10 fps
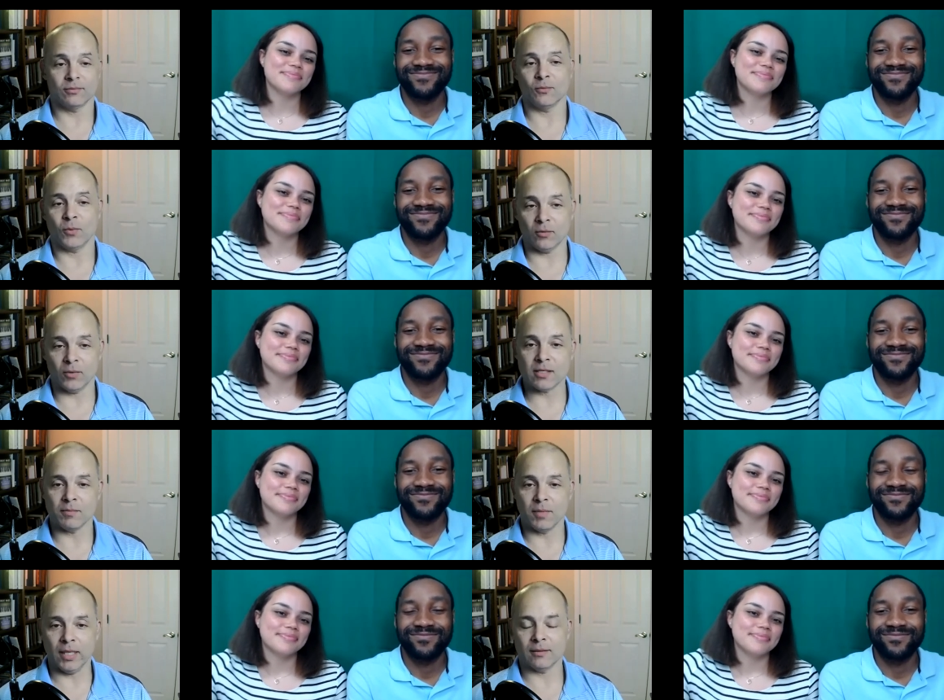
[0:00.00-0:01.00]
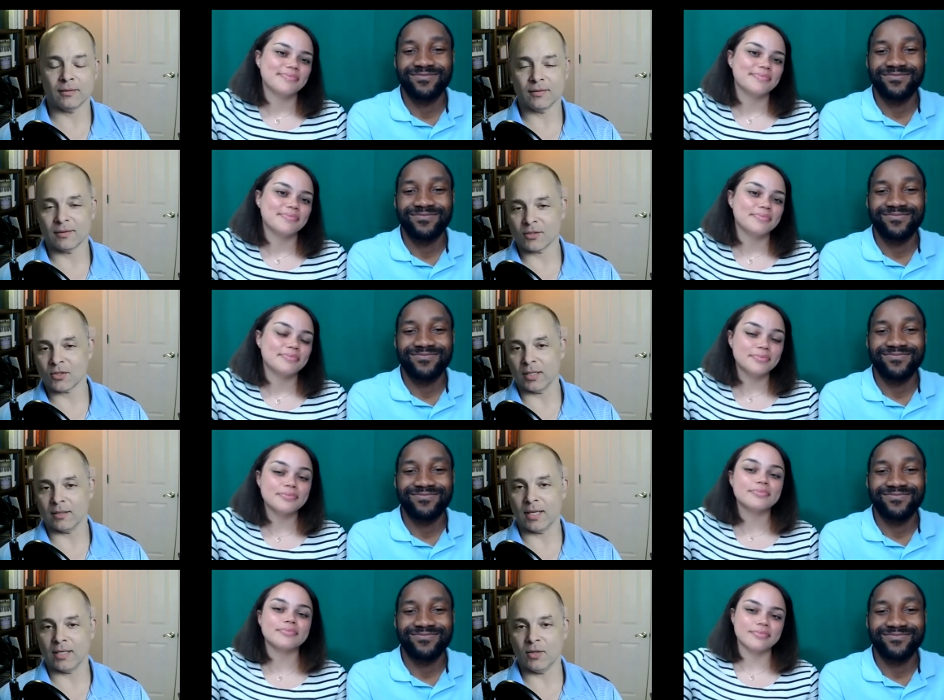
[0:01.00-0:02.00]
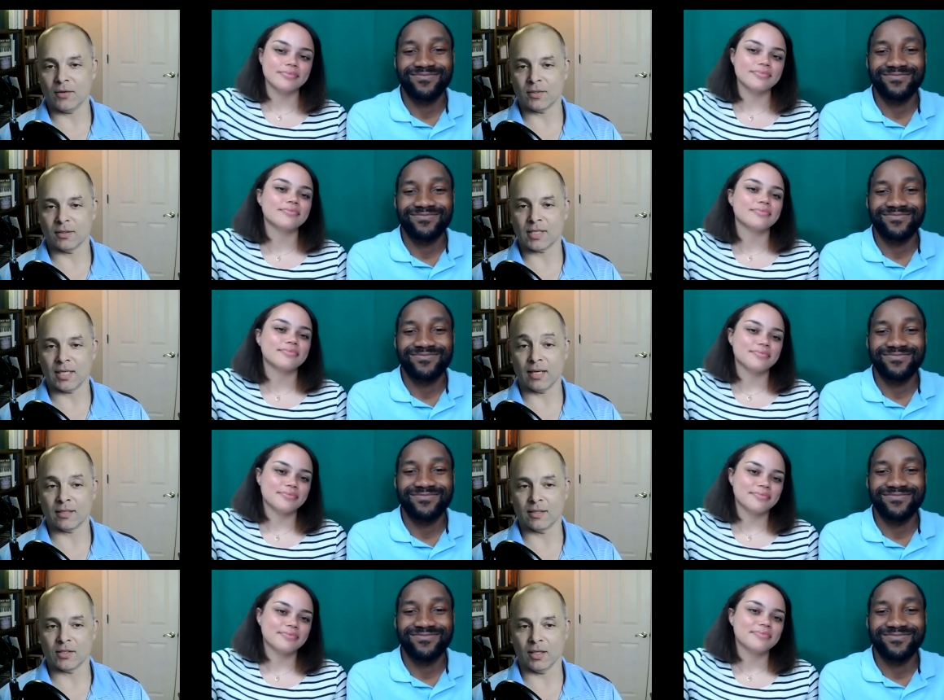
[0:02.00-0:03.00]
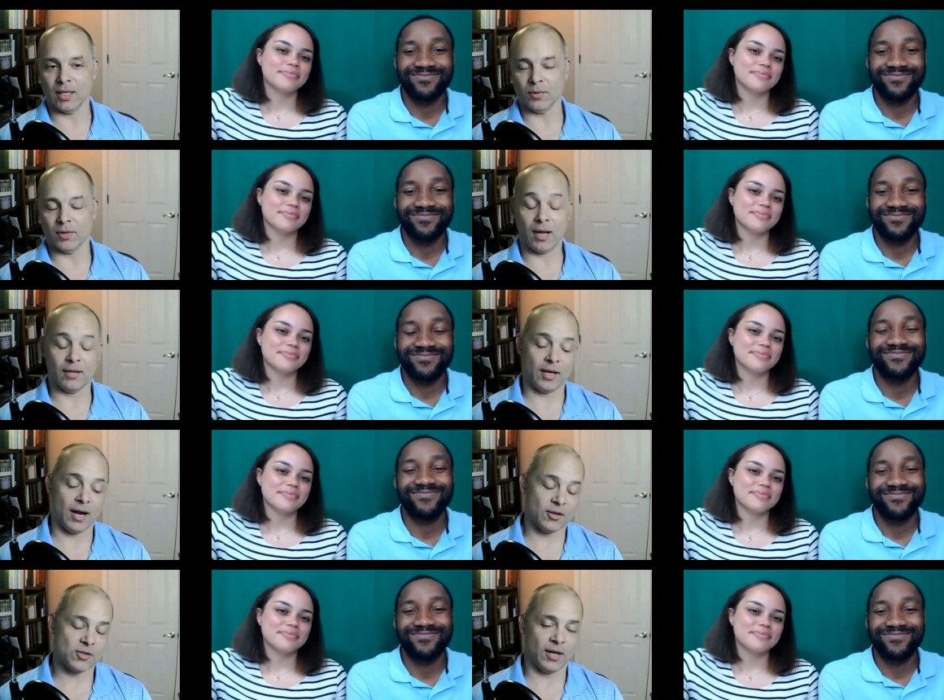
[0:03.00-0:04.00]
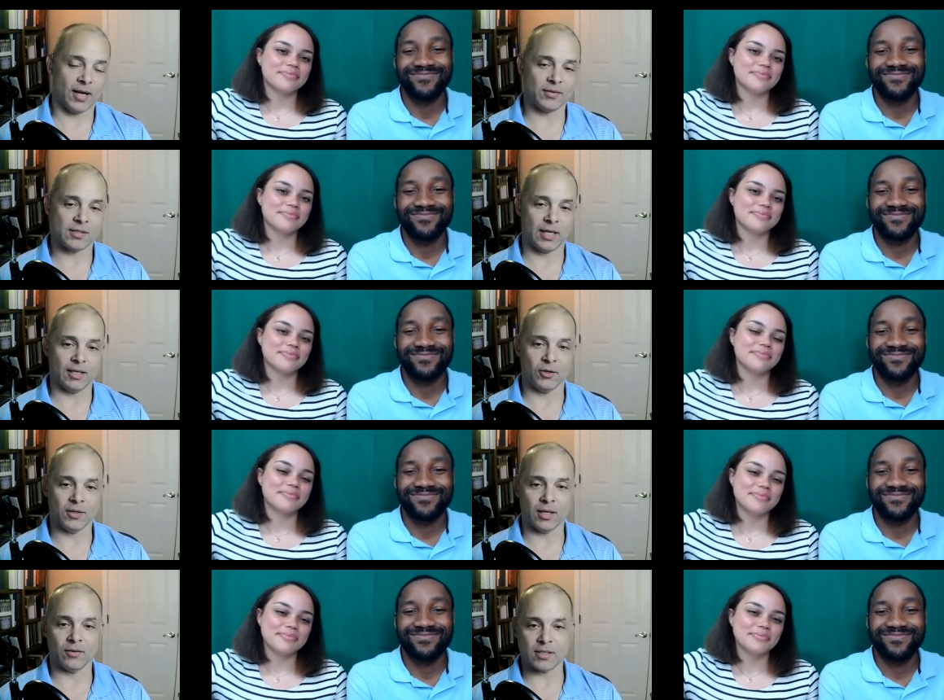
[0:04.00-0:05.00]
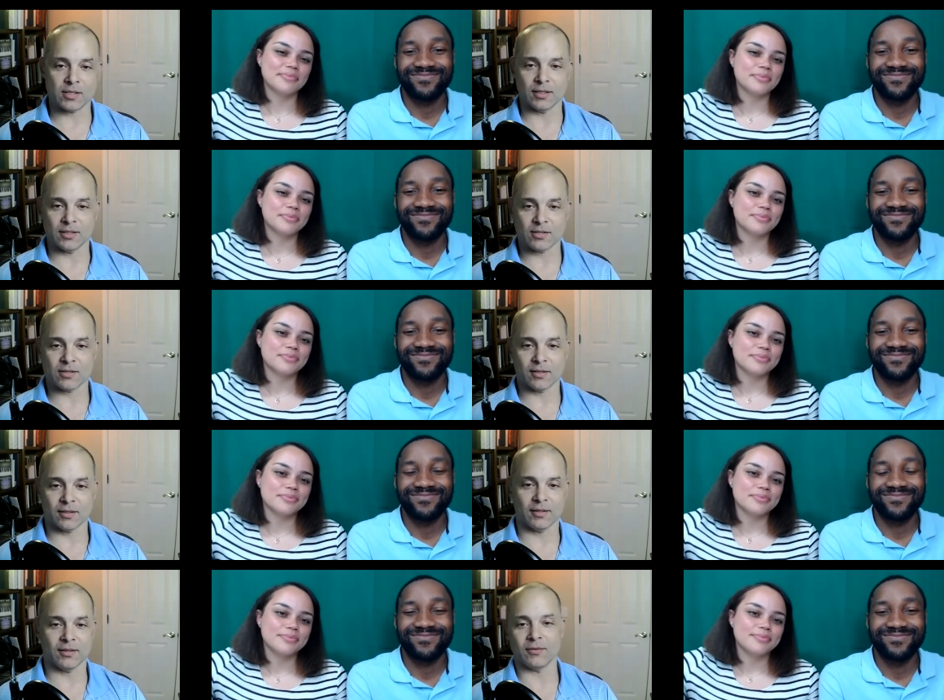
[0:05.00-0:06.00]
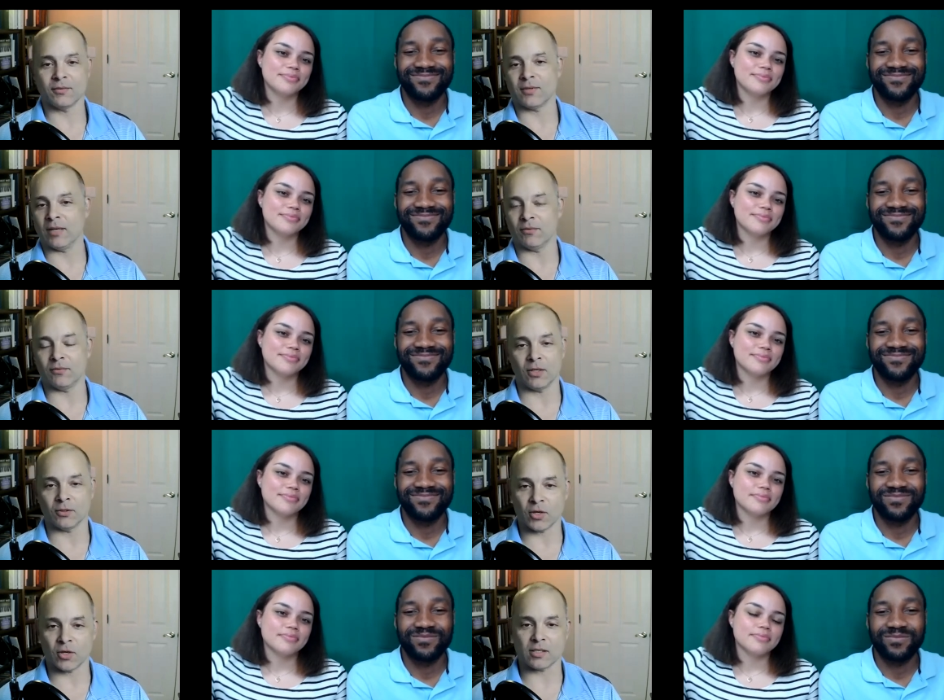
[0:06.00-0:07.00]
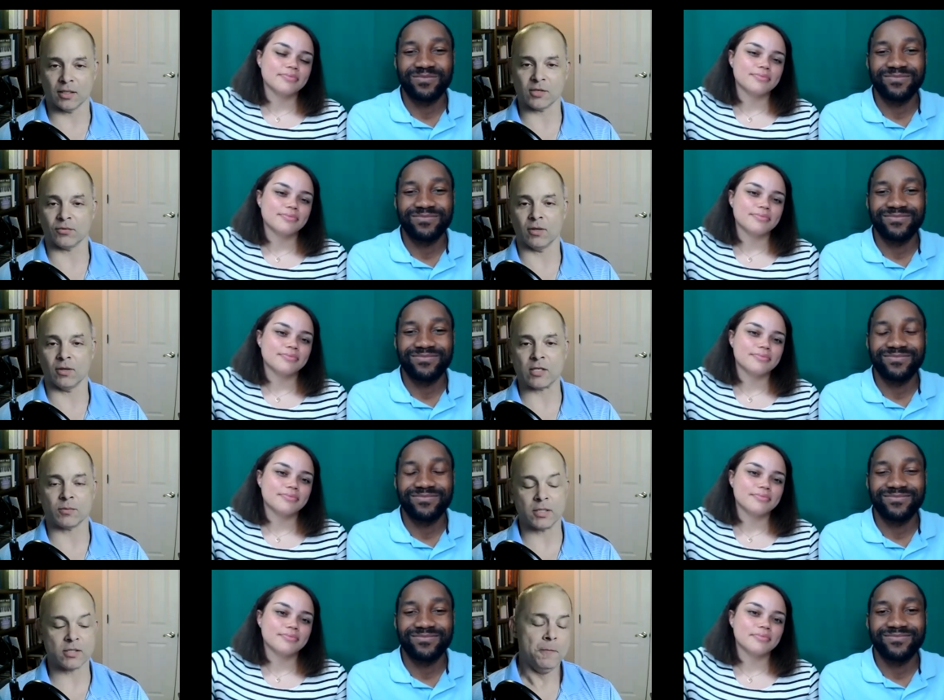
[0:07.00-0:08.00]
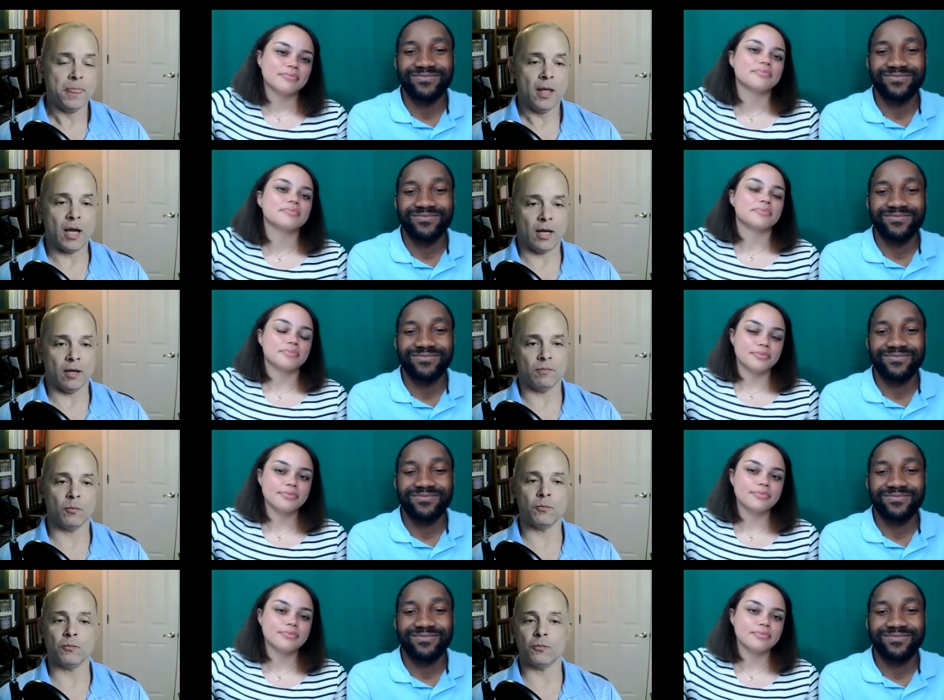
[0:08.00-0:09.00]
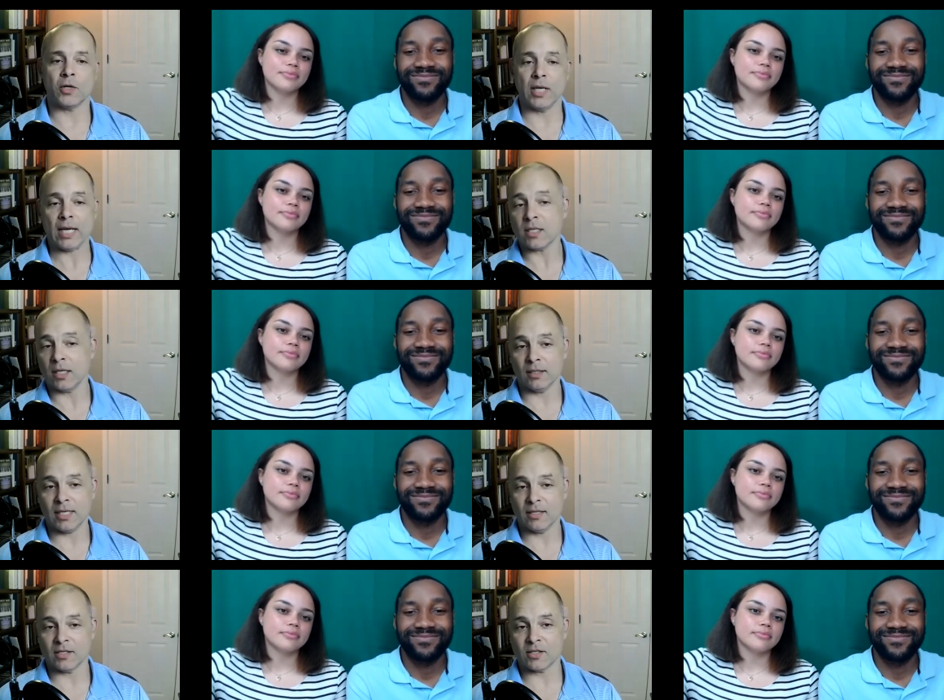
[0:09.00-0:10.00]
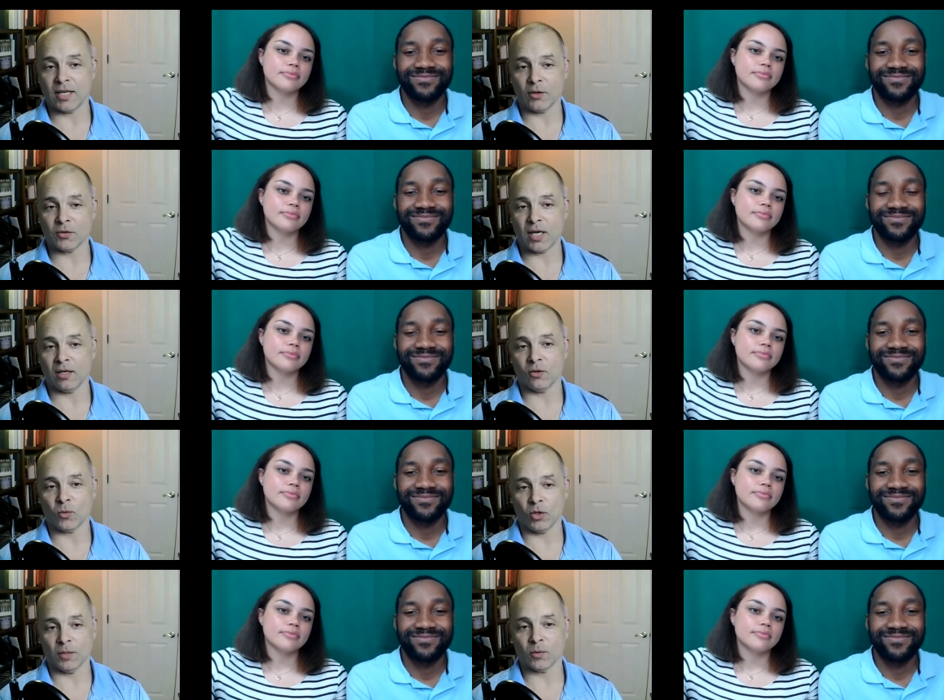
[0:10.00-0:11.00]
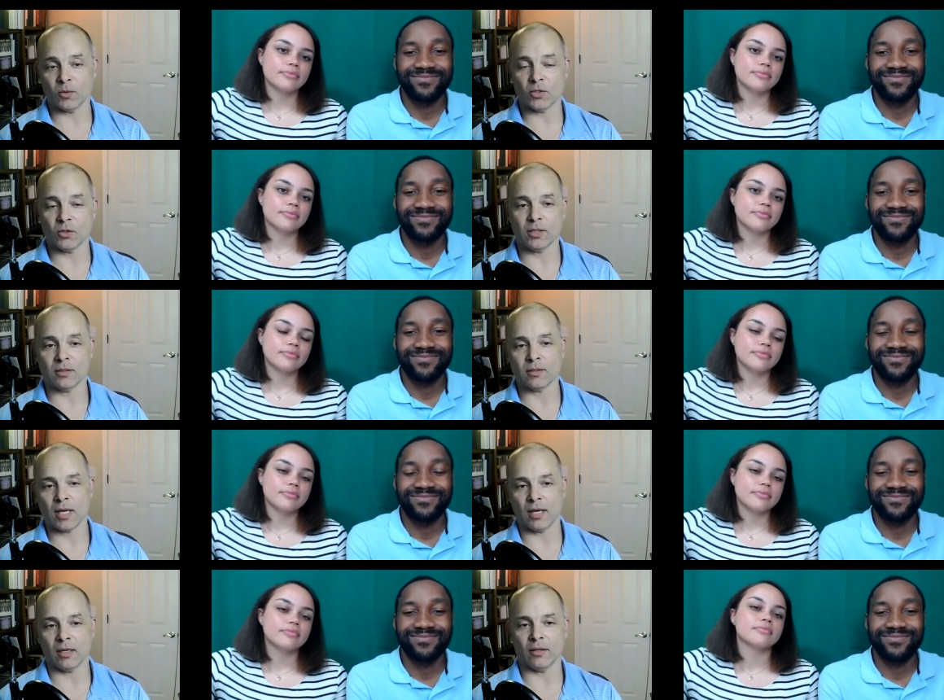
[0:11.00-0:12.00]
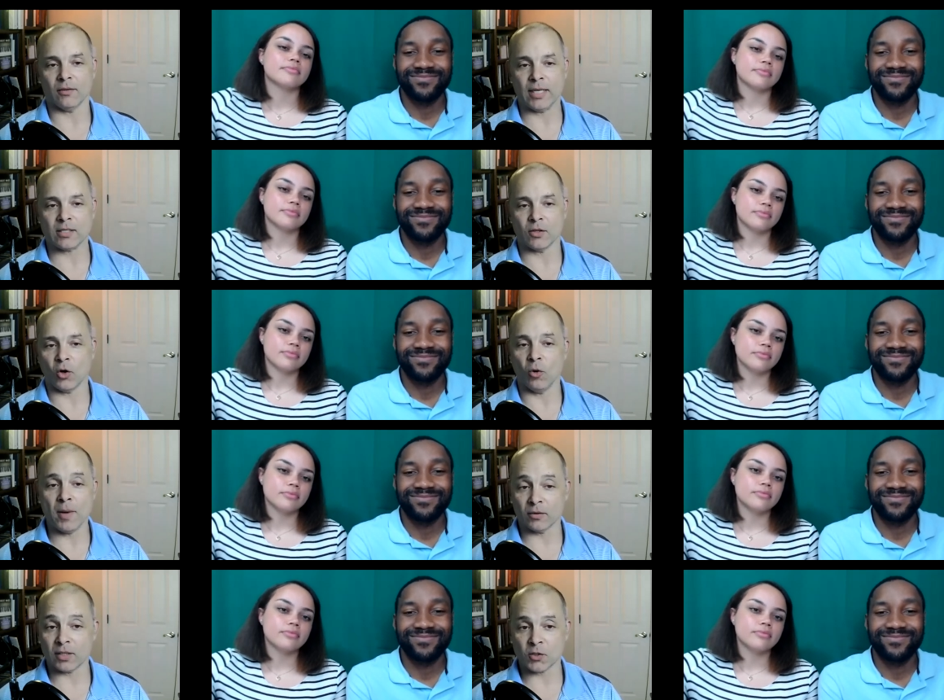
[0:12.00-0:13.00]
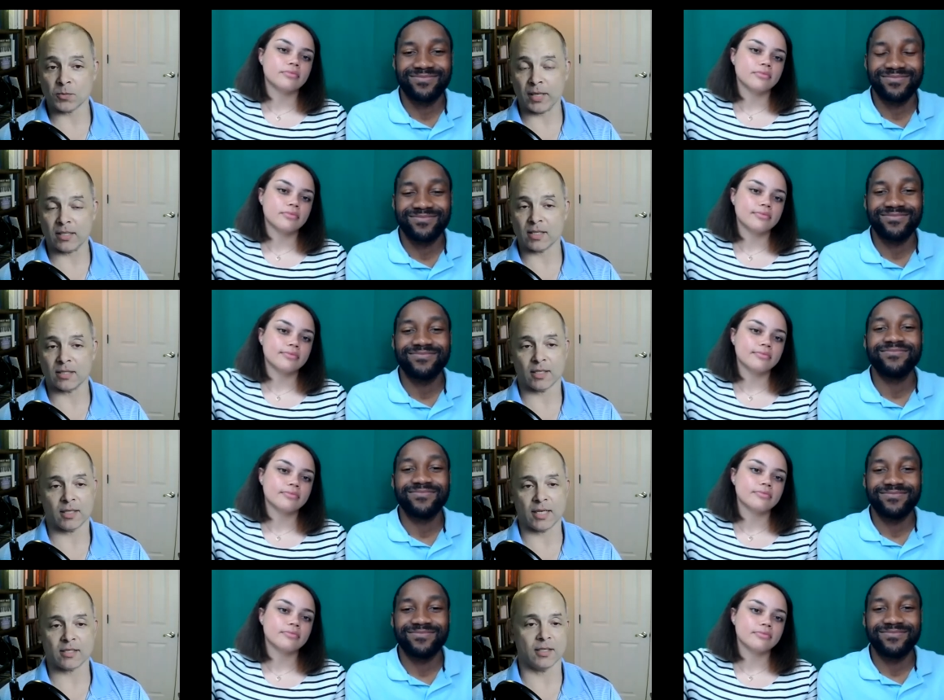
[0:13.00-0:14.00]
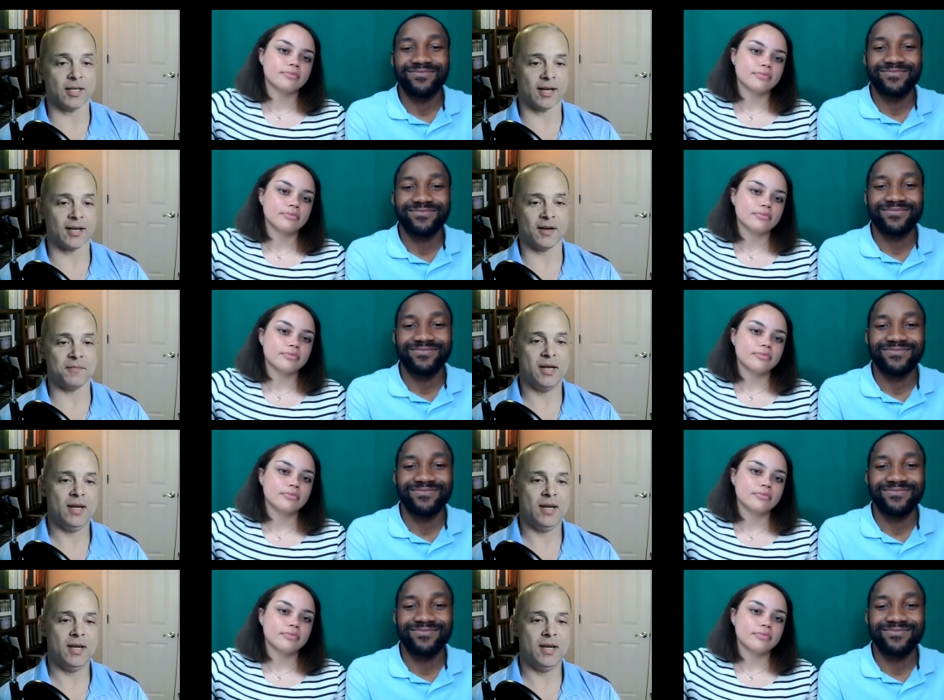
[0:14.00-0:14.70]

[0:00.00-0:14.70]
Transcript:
Speaker 1: we are raising money. So I, I do have to say that as a disclaimer. Then also I have to say, you know, none of this is to, you know, try to solicit for investments. Um, Connexia is the healthcare roll-up that we're doing. Uh, that's in the home healthcare space. That's at connexia dot com.